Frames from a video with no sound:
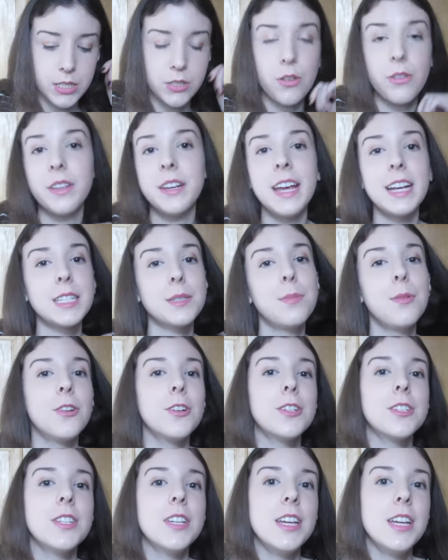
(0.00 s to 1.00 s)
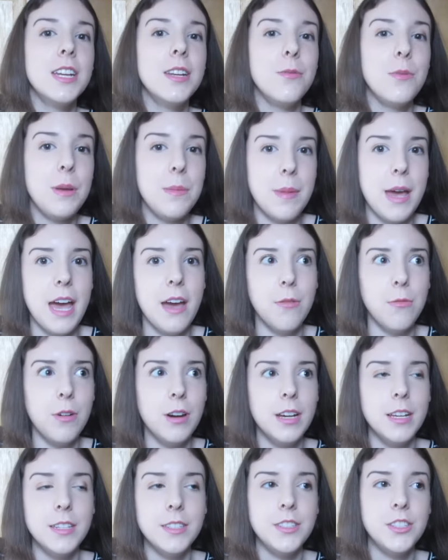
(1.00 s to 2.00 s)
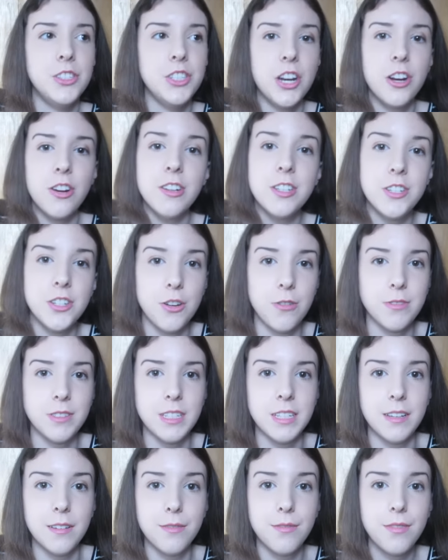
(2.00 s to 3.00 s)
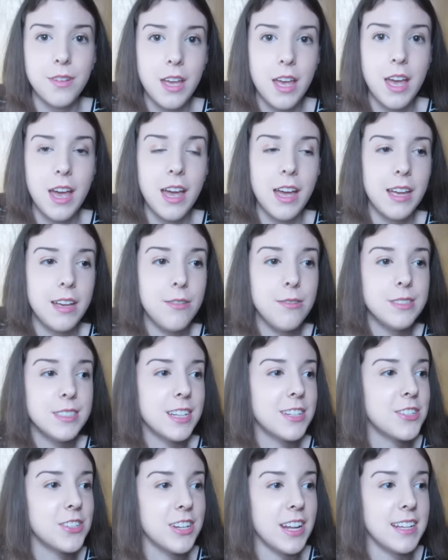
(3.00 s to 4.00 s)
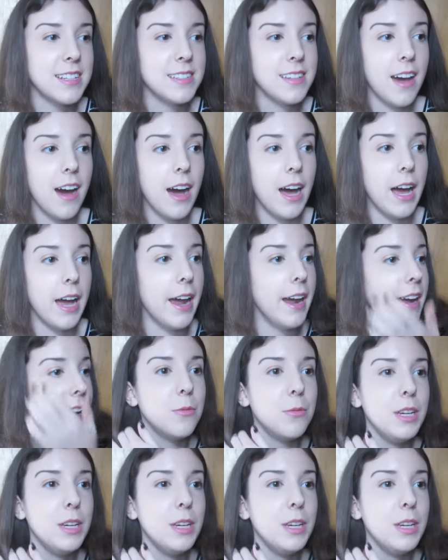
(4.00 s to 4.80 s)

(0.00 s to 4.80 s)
So the next person we met was Jared Joseph. He was such a nice guy.